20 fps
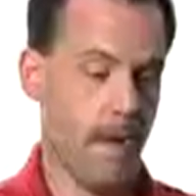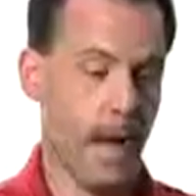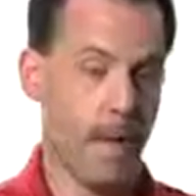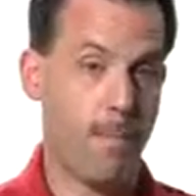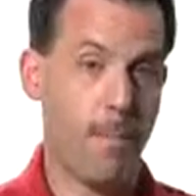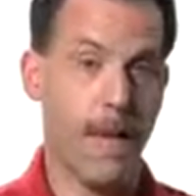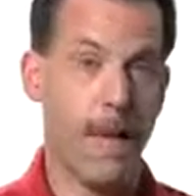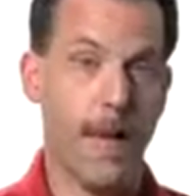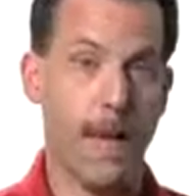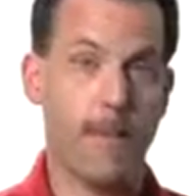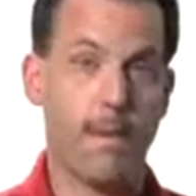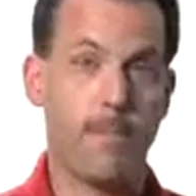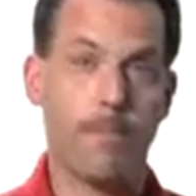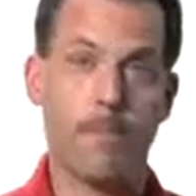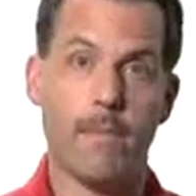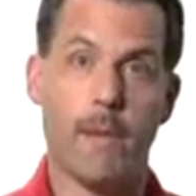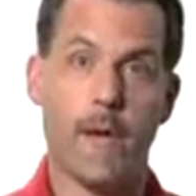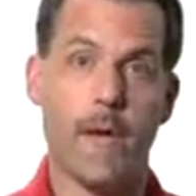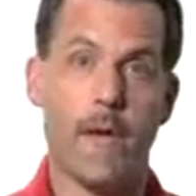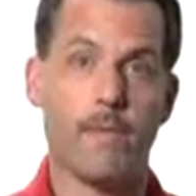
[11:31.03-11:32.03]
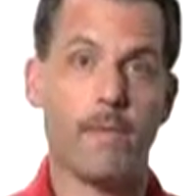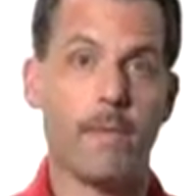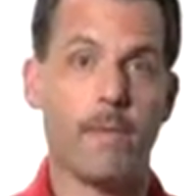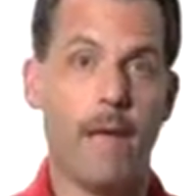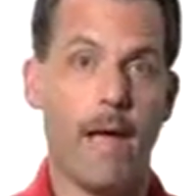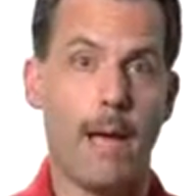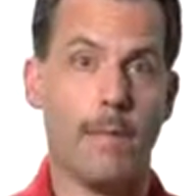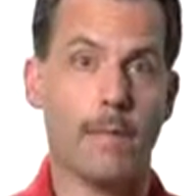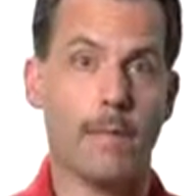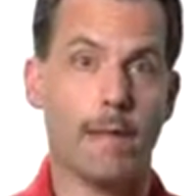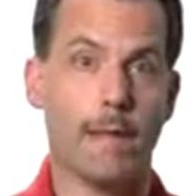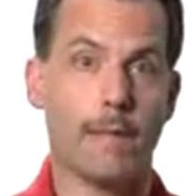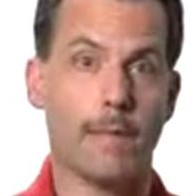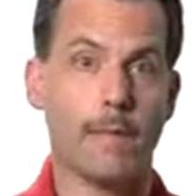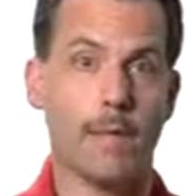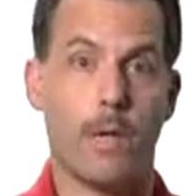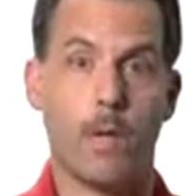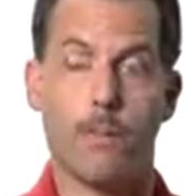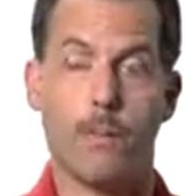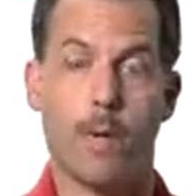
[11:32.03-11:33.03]
iPad and the
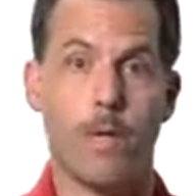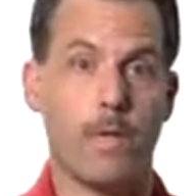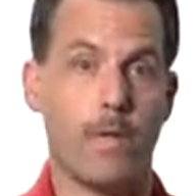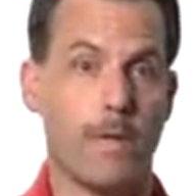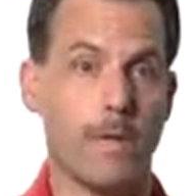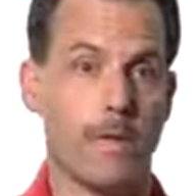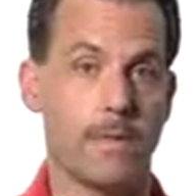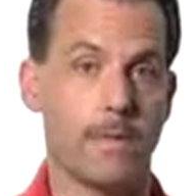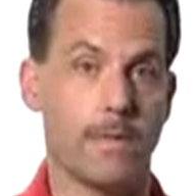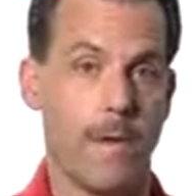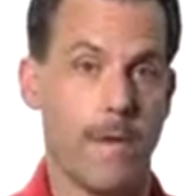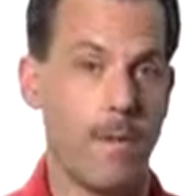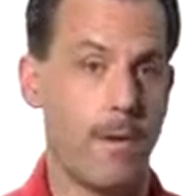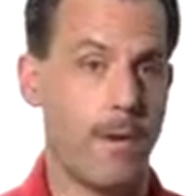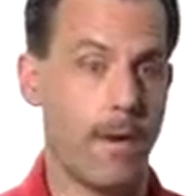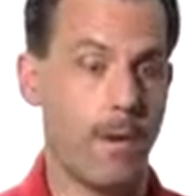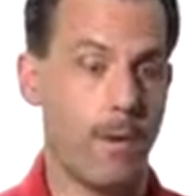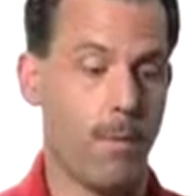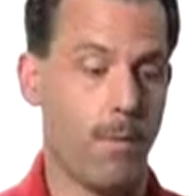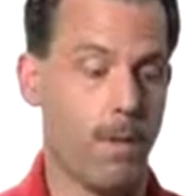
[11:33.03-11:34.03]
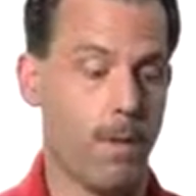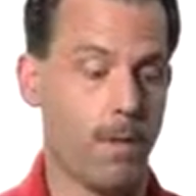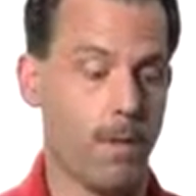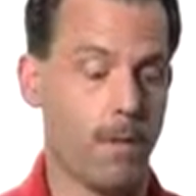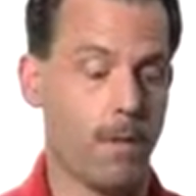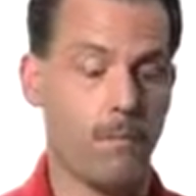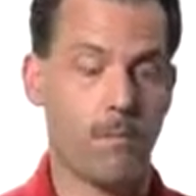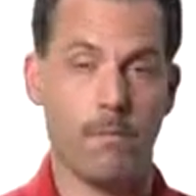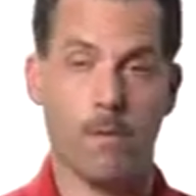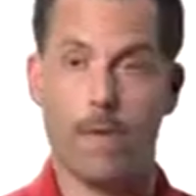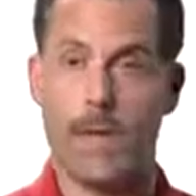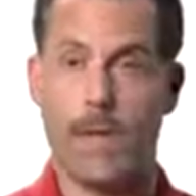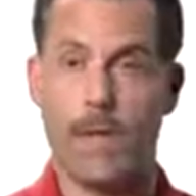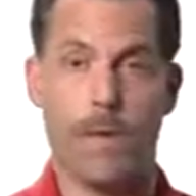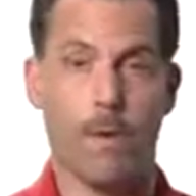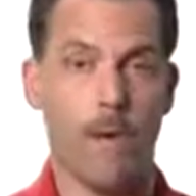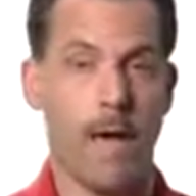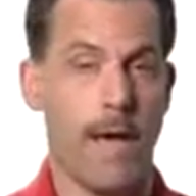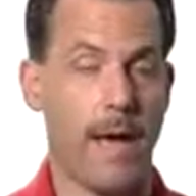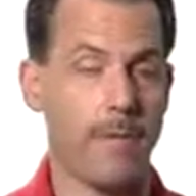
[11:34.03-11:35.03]
LabQuest are both on the same network. I
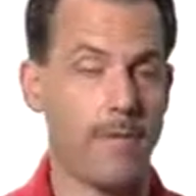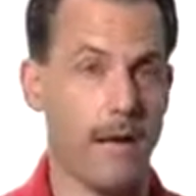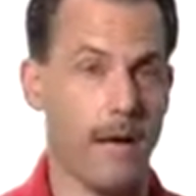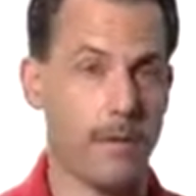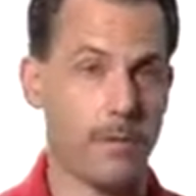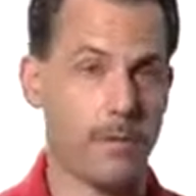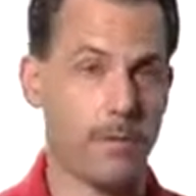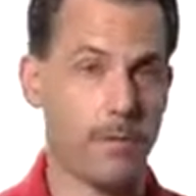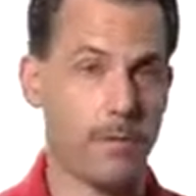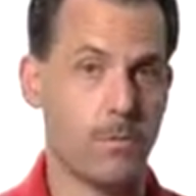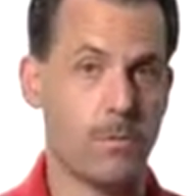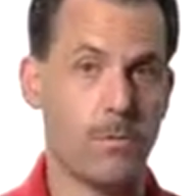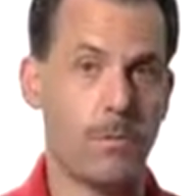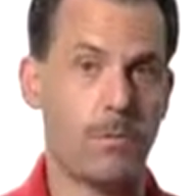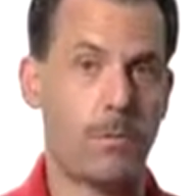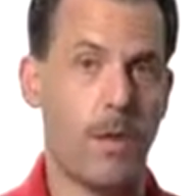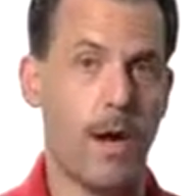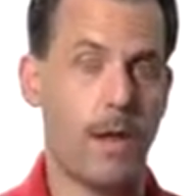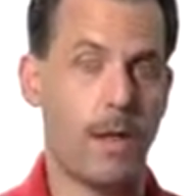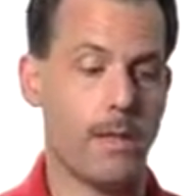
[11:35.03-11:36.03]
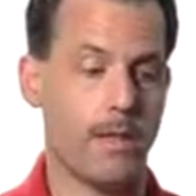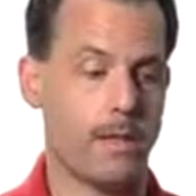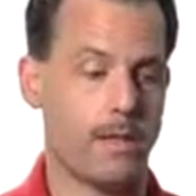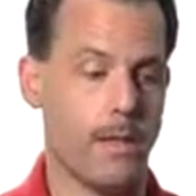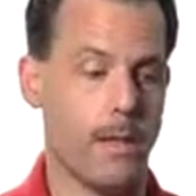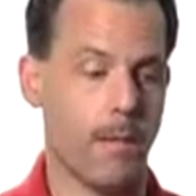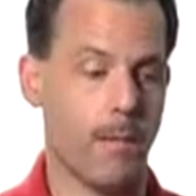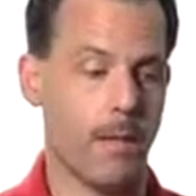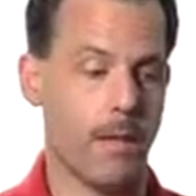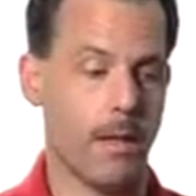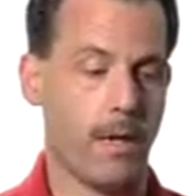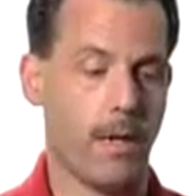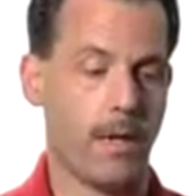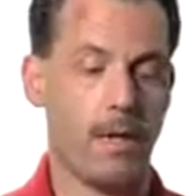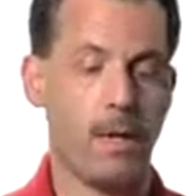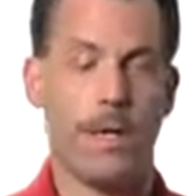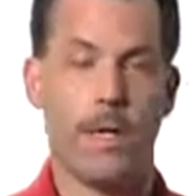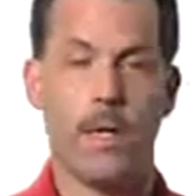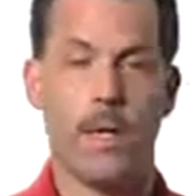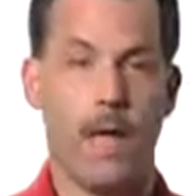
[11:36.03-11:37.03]
don't have to have a school's wireless network.
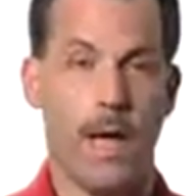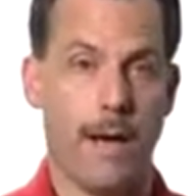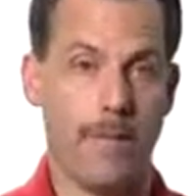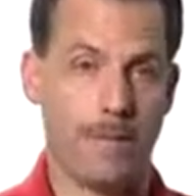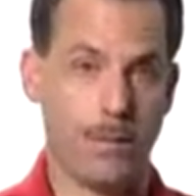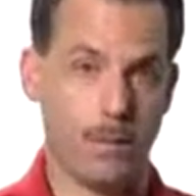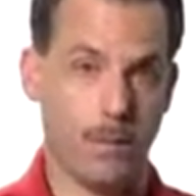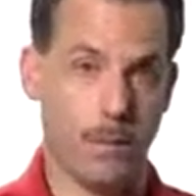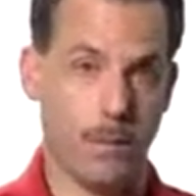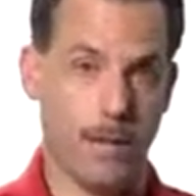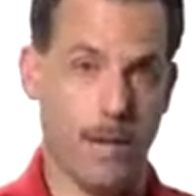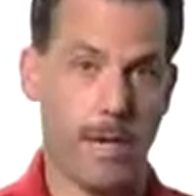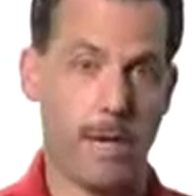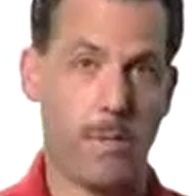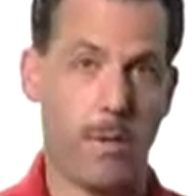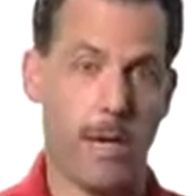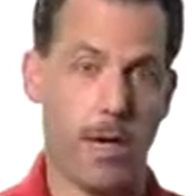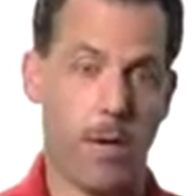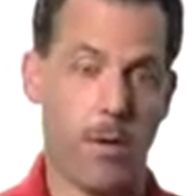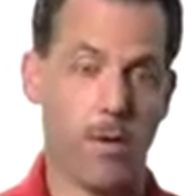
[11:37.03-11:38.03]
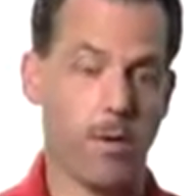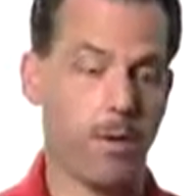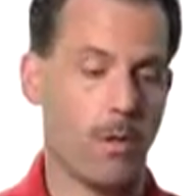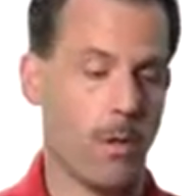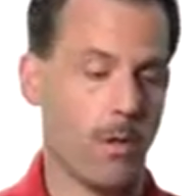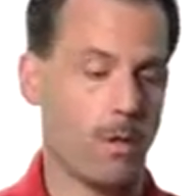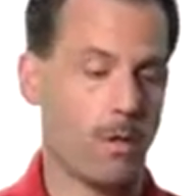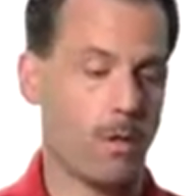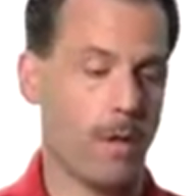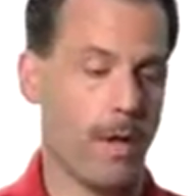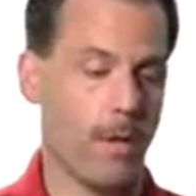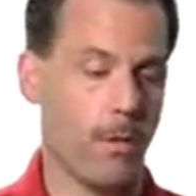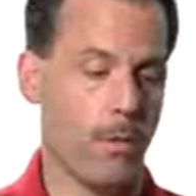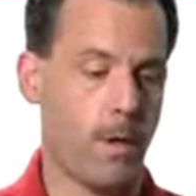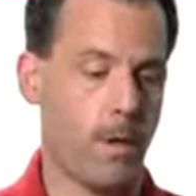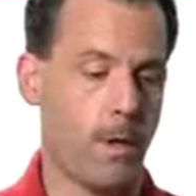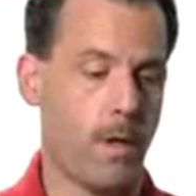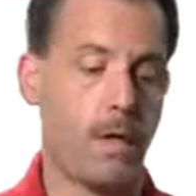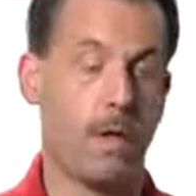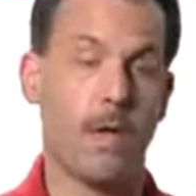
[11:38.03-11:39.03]
I've just created my own local
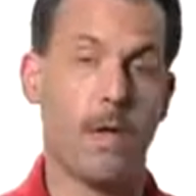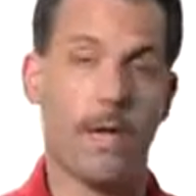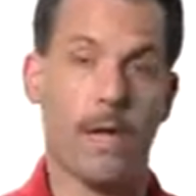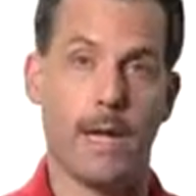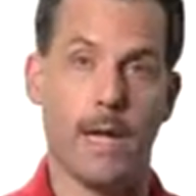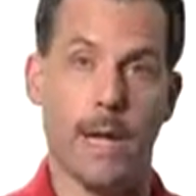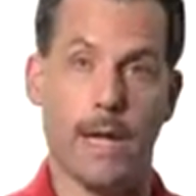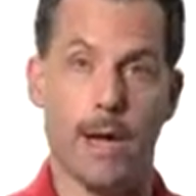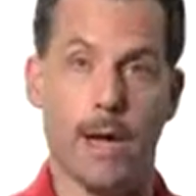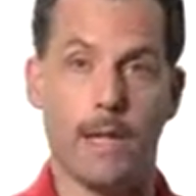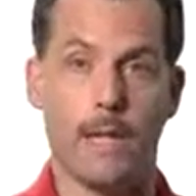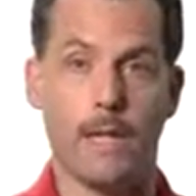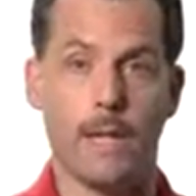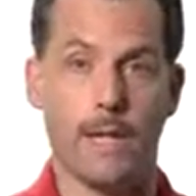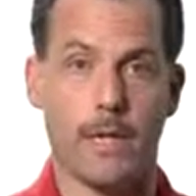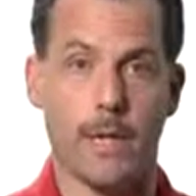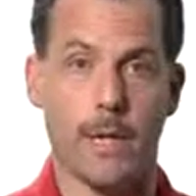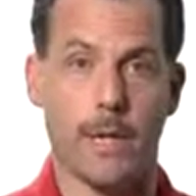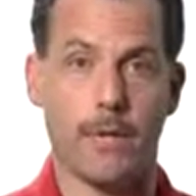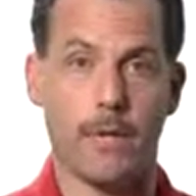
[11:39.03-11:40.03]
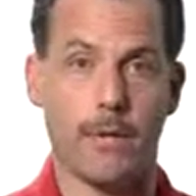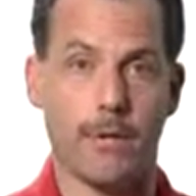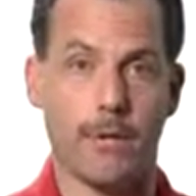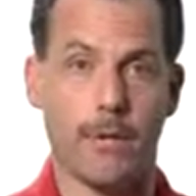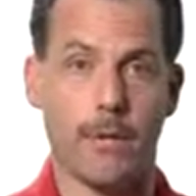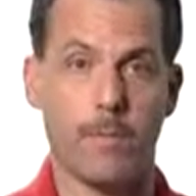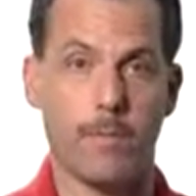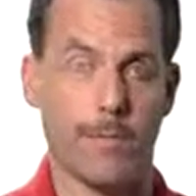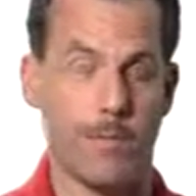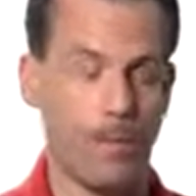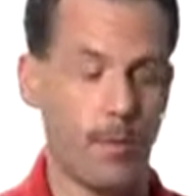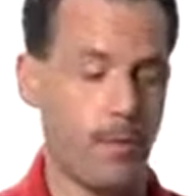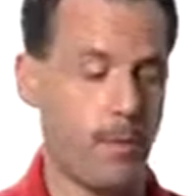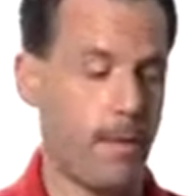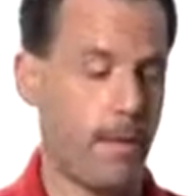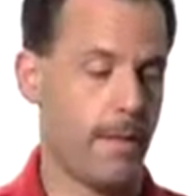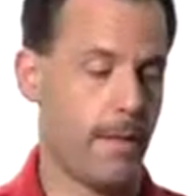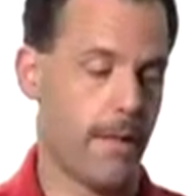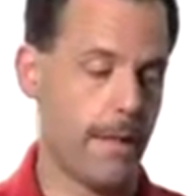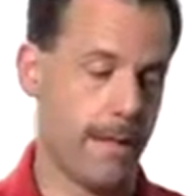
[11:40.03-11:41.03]
network, and now I can connect to group 2,
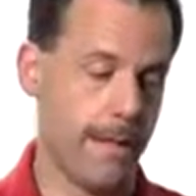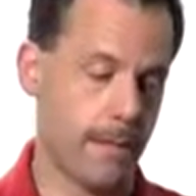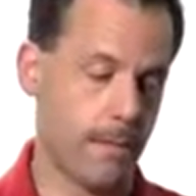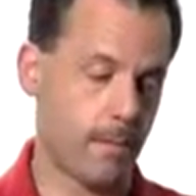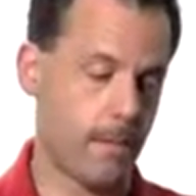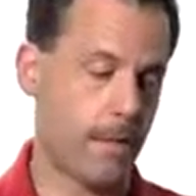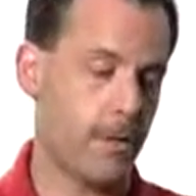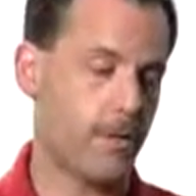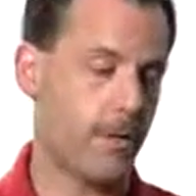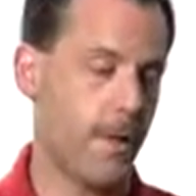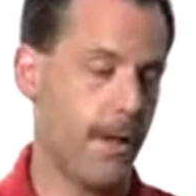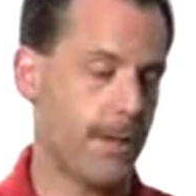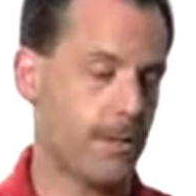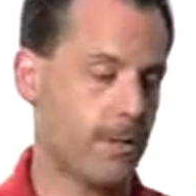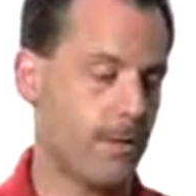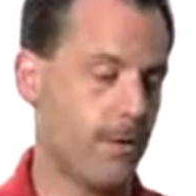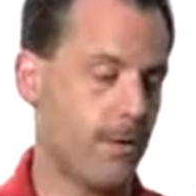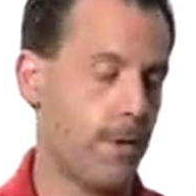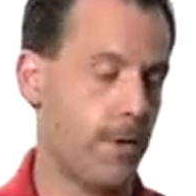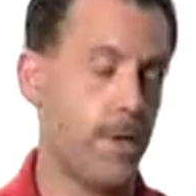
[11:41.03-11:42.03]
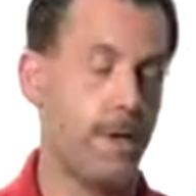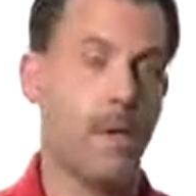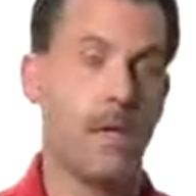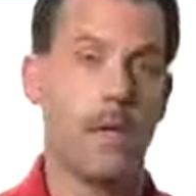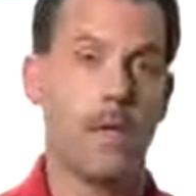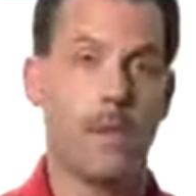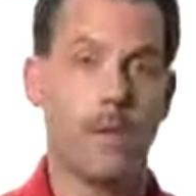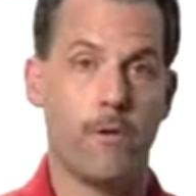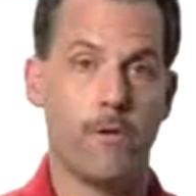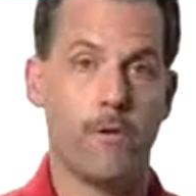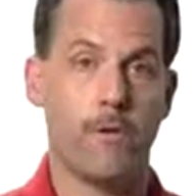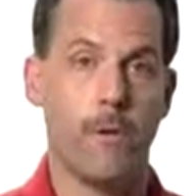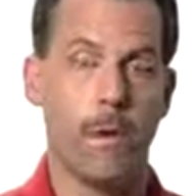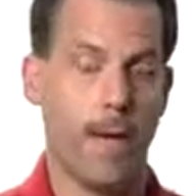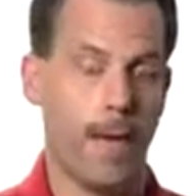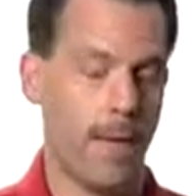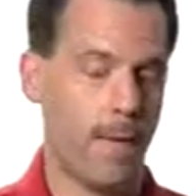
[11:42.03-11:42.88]
and that data will be transferred to my